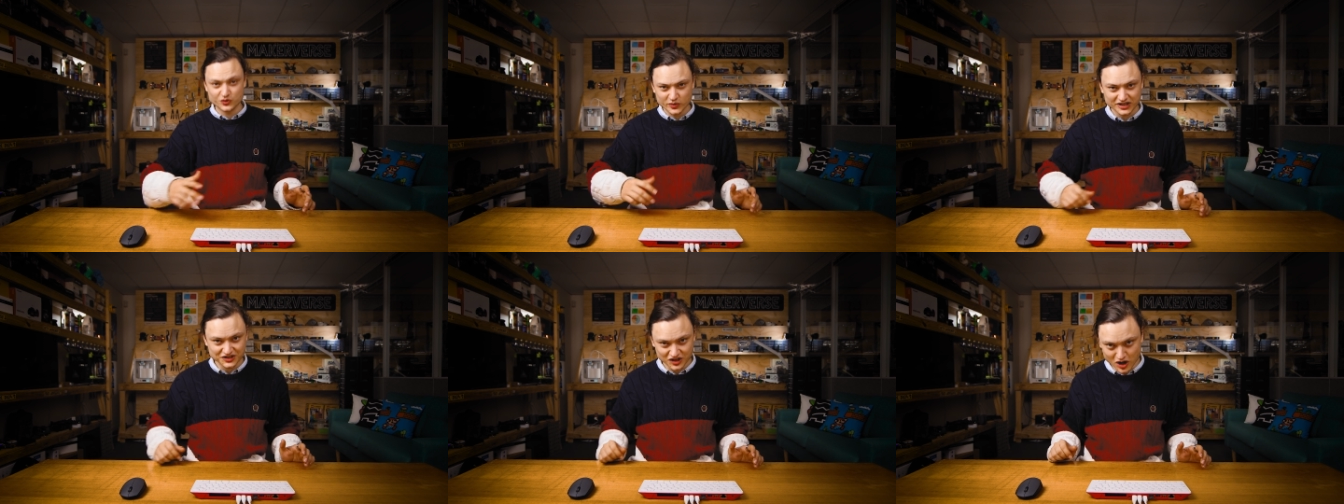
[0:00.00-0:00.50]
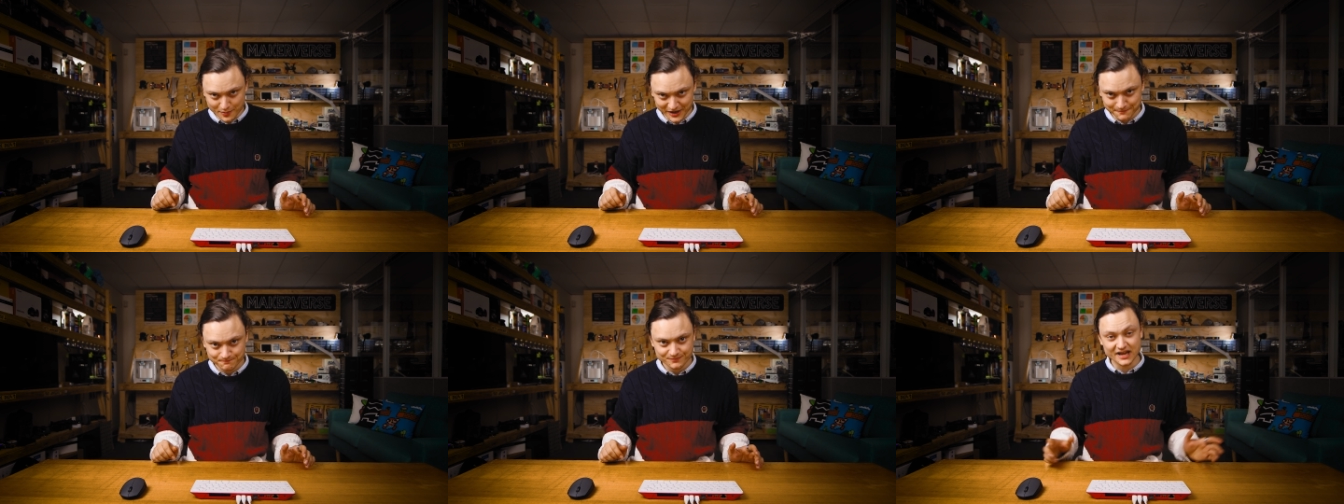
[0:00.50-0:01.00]
swing us a
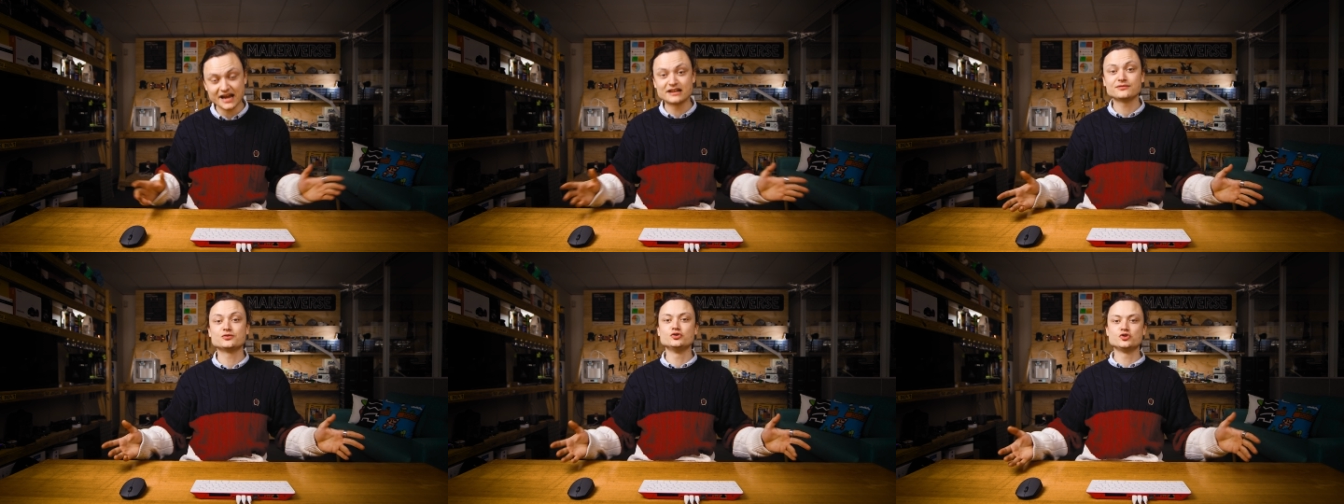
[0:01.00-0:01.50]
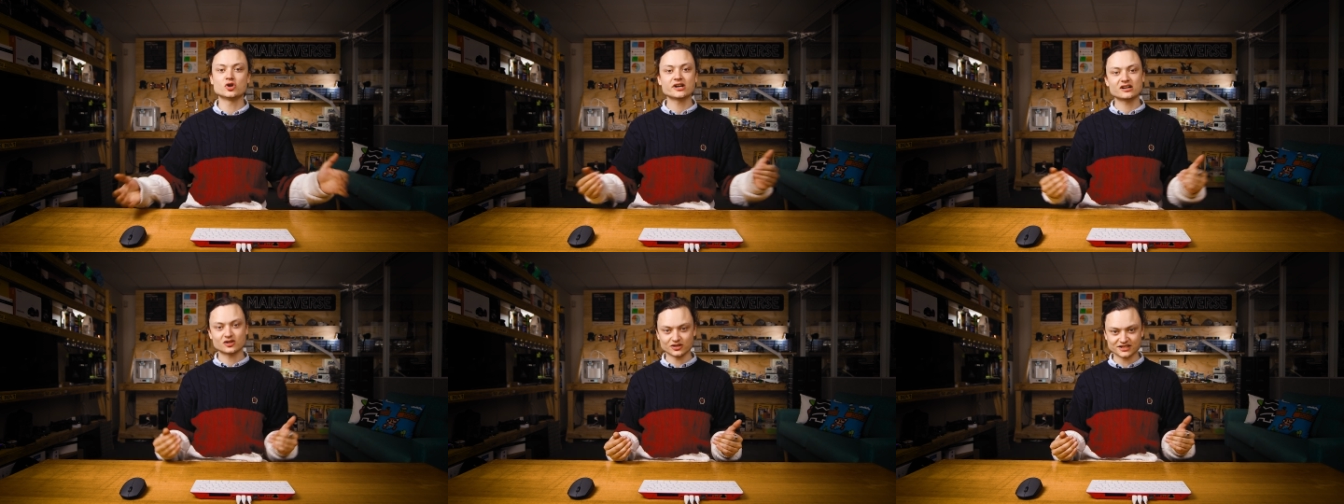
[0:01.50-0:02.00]
comment. And if you enjoy
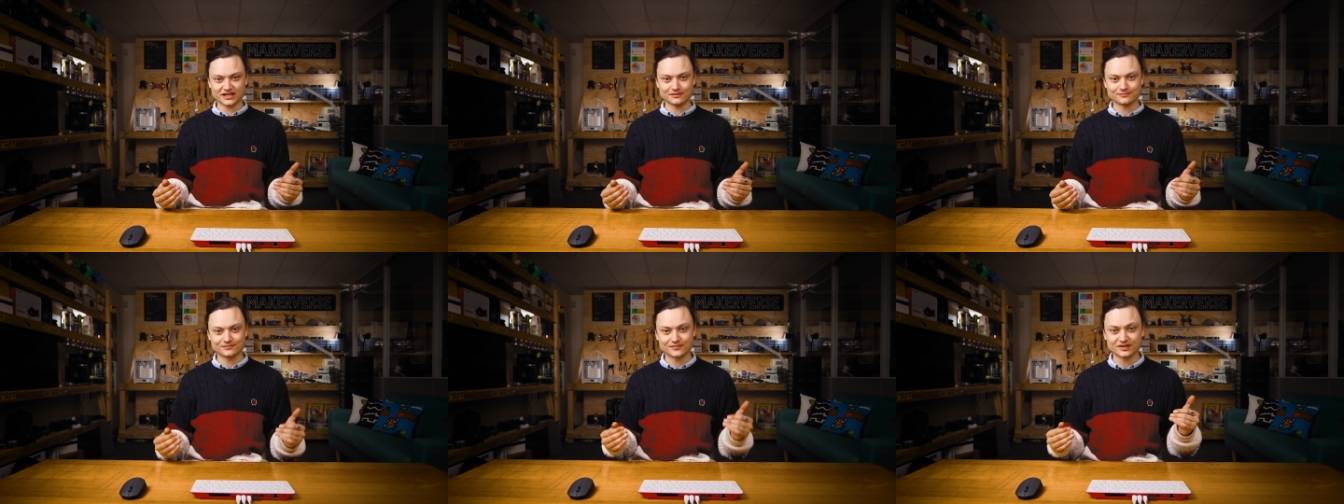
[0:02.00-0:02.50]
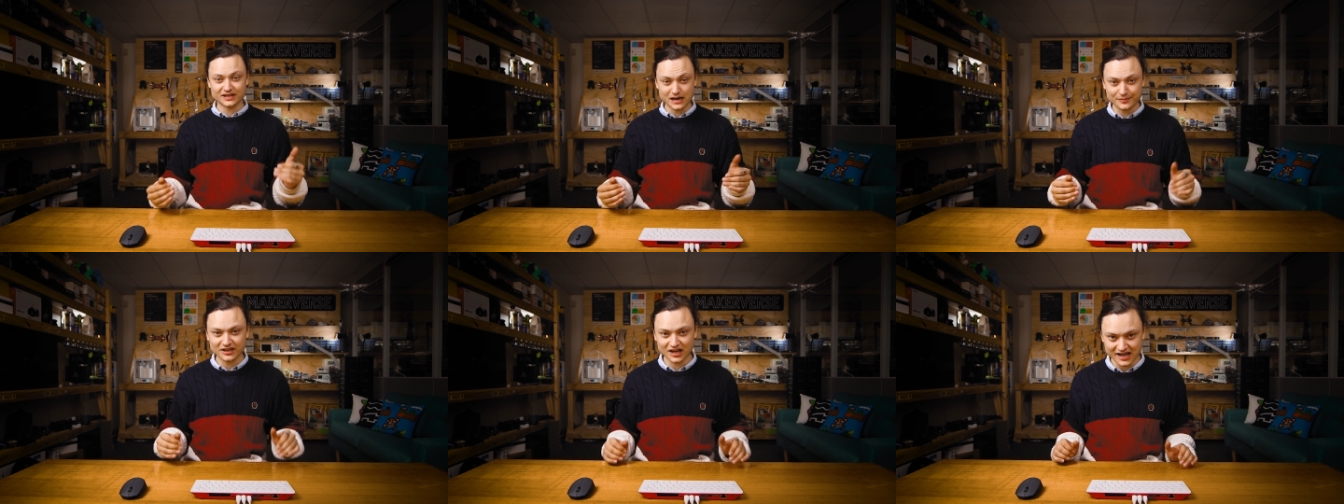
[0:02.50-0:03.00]
our content,
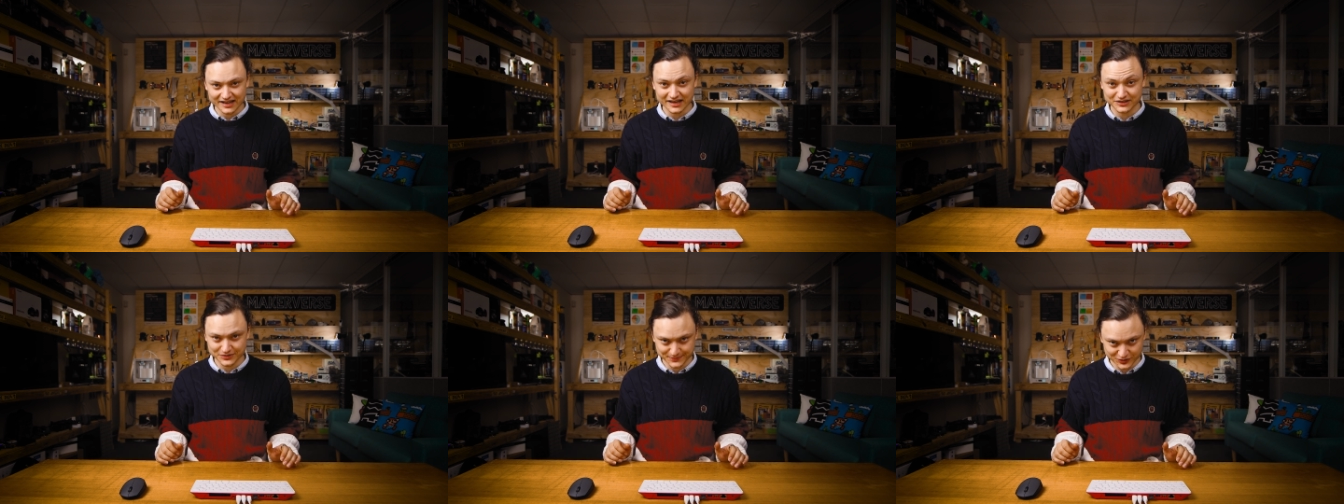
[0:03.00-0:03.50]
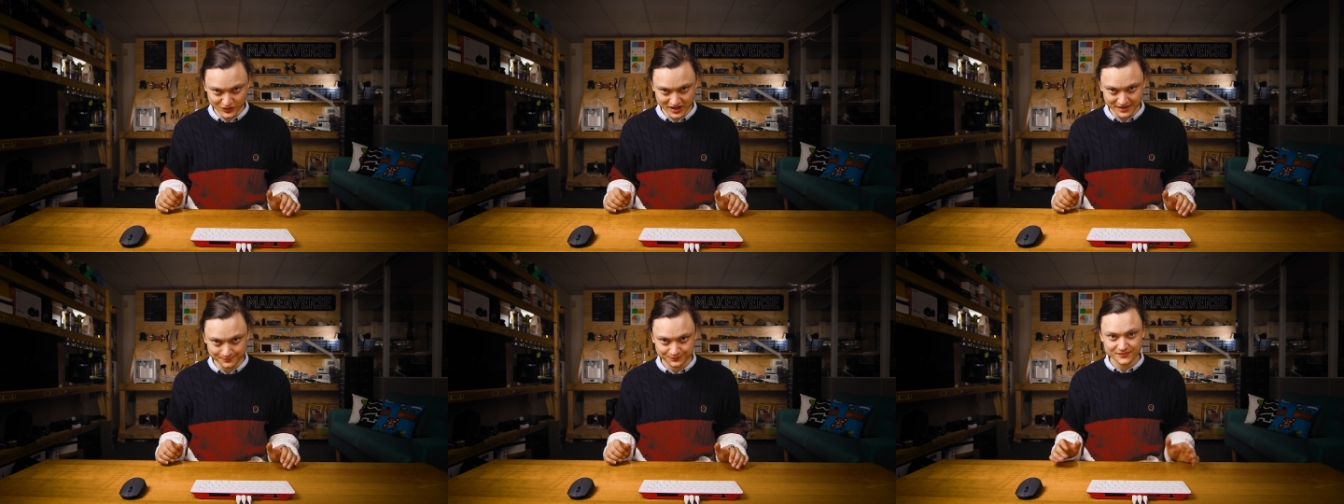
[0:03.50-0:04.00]
come and like and
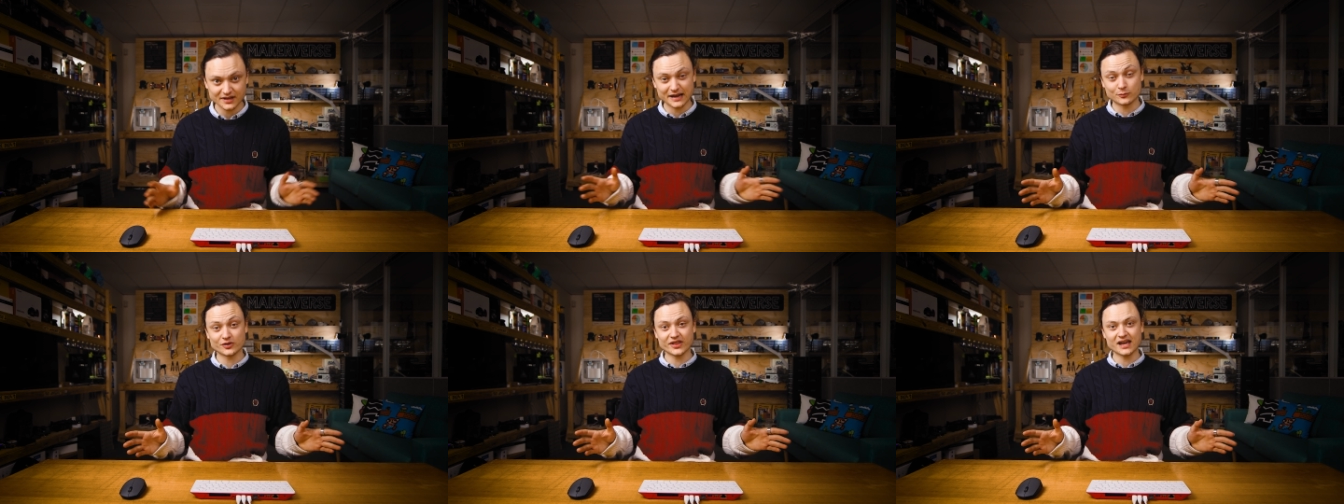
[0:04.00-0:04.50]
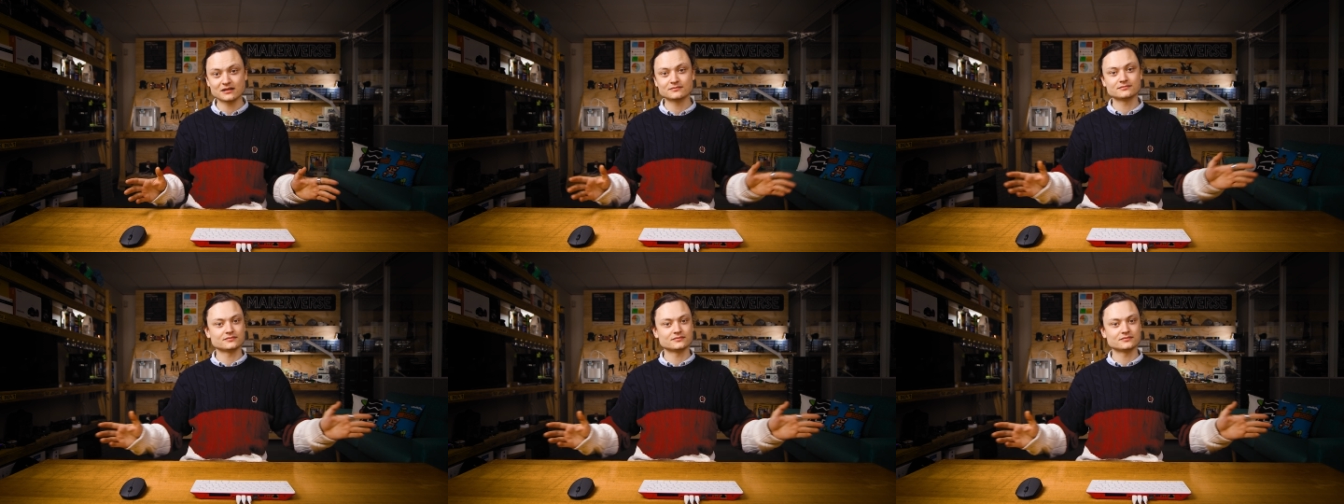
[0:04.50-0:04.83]
subscribe. And with that,